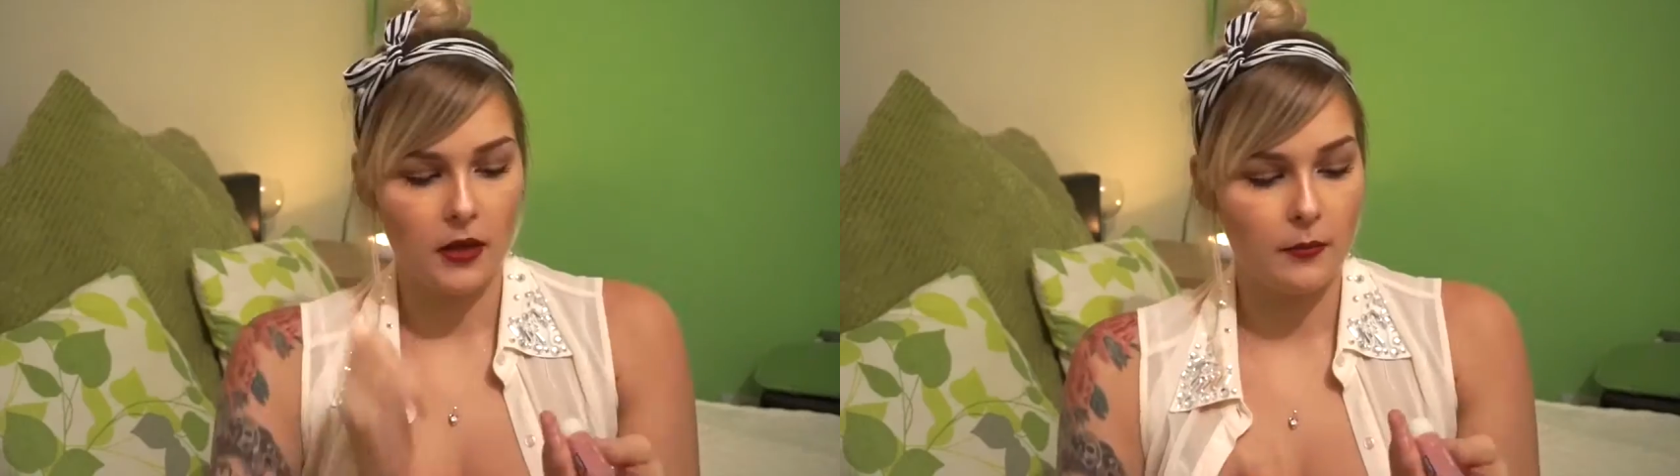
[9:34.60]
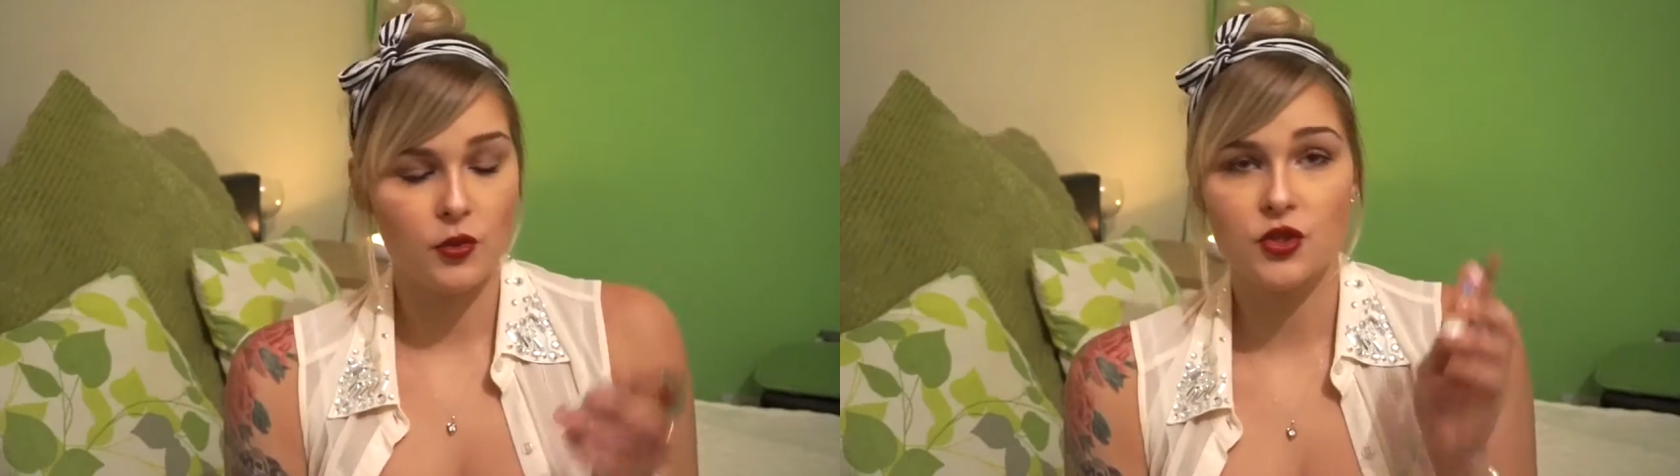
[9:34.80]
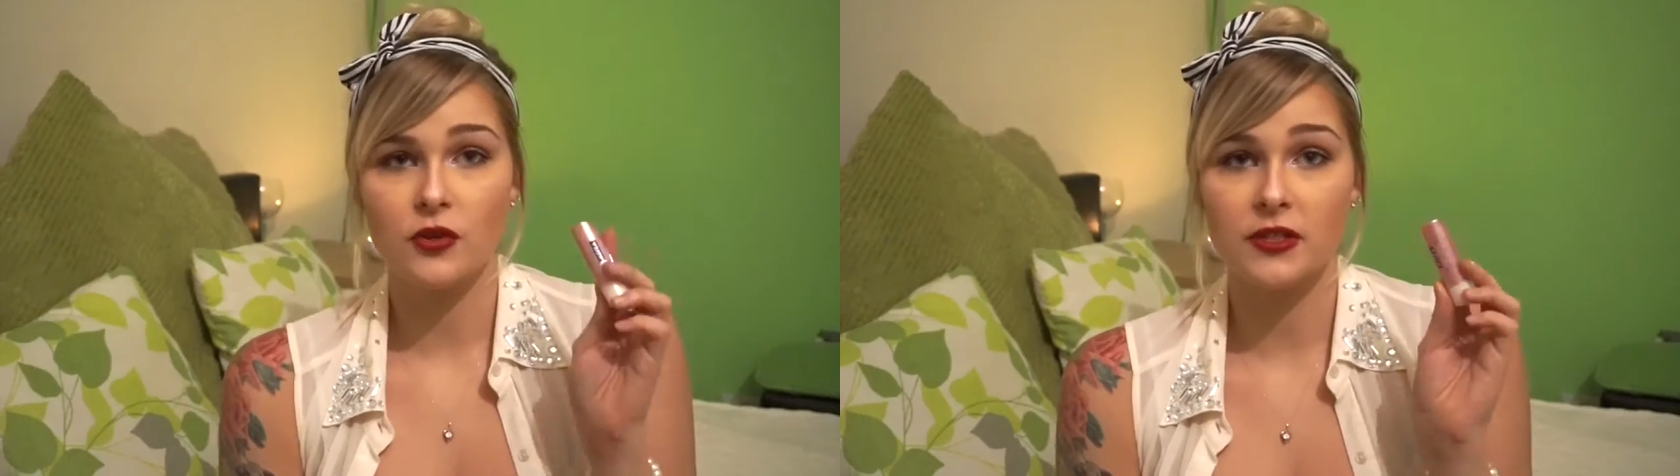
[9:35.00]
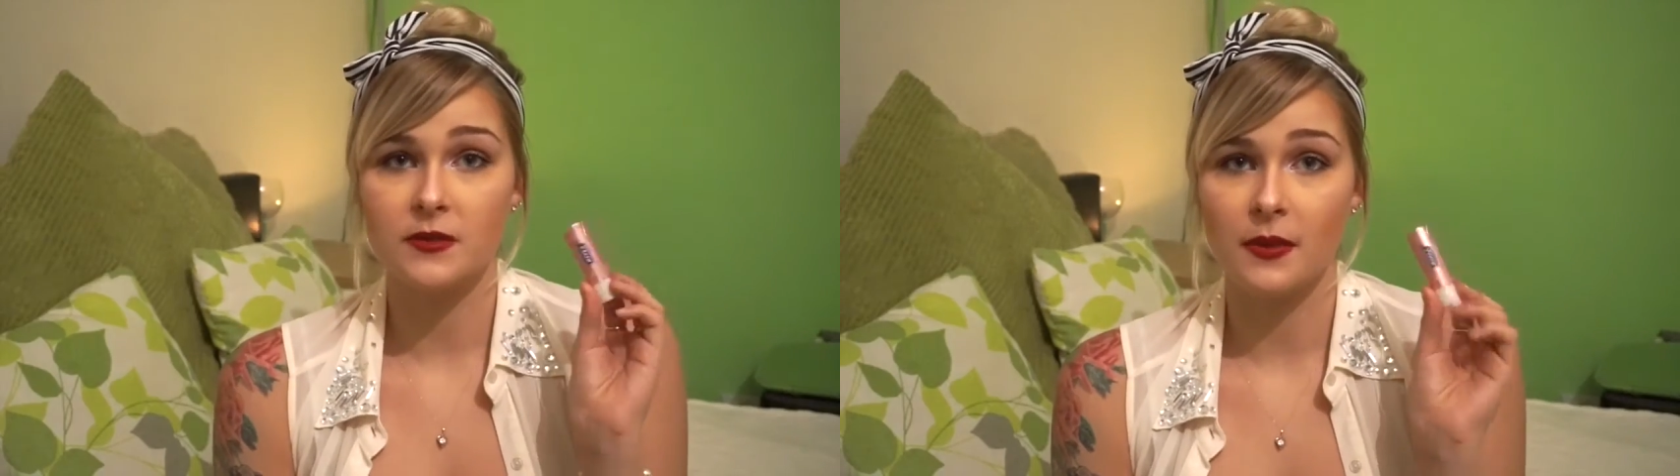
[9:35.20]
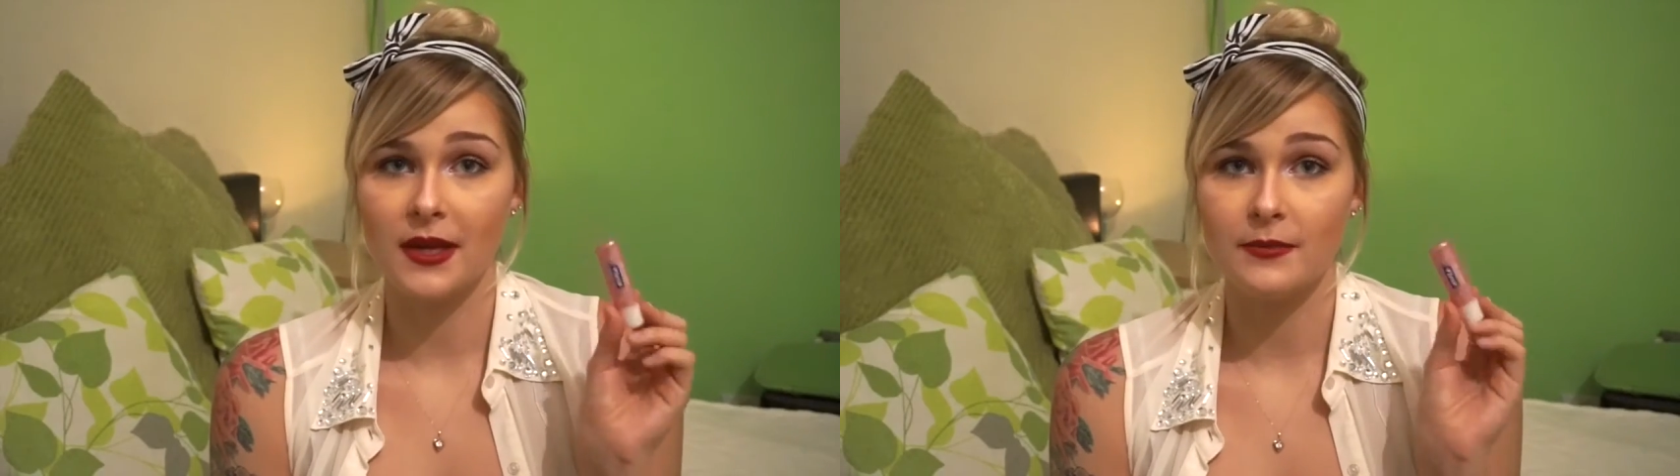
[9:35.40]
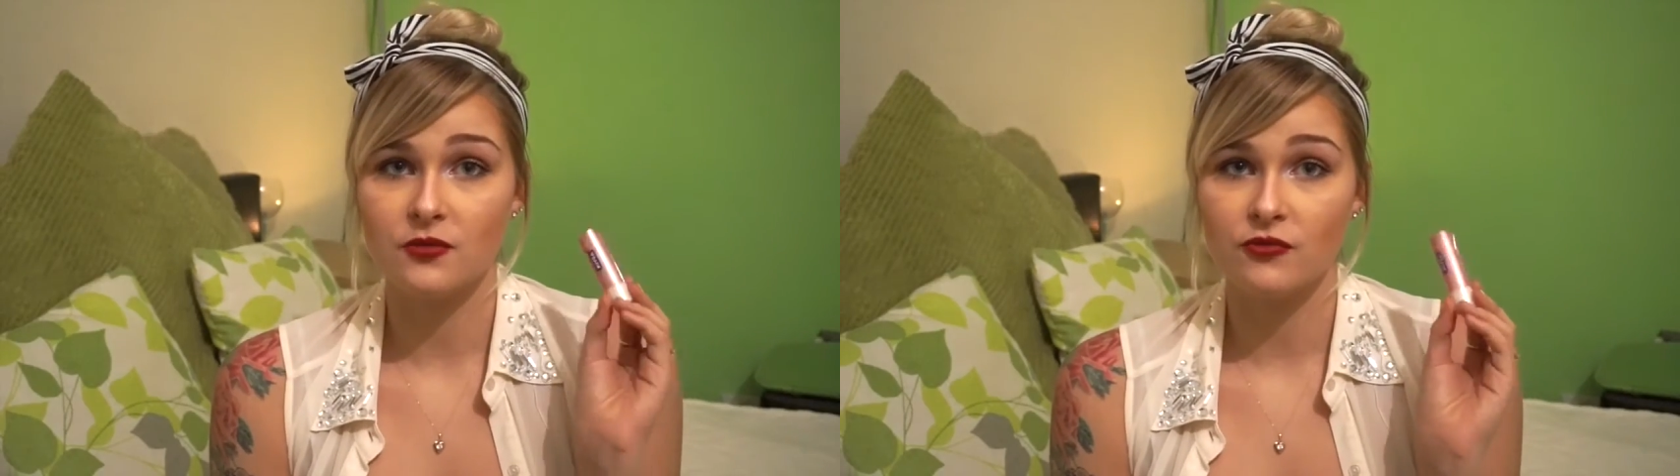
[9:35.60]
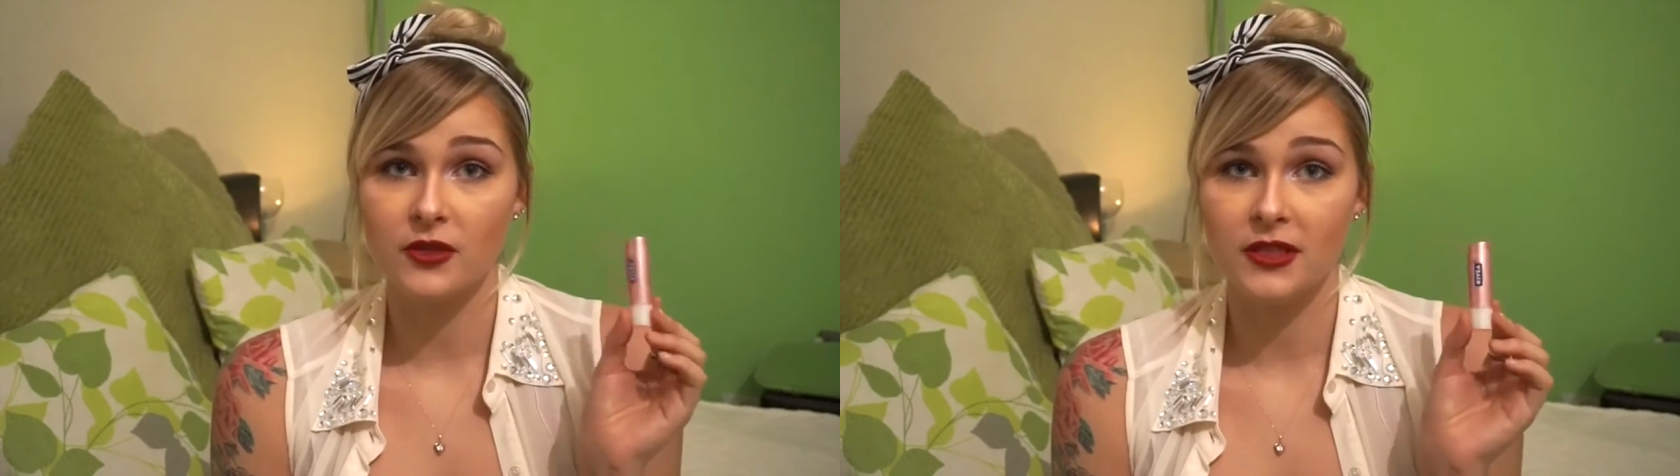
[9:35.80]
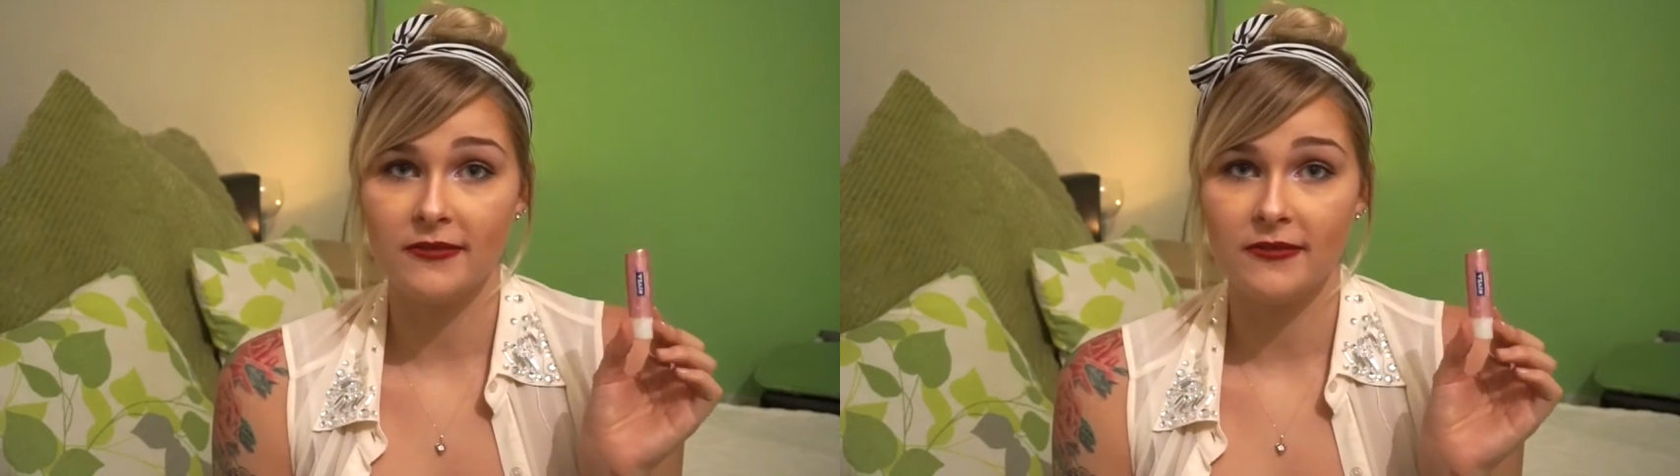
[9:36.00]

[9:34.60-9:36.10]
It moisturises my lips really,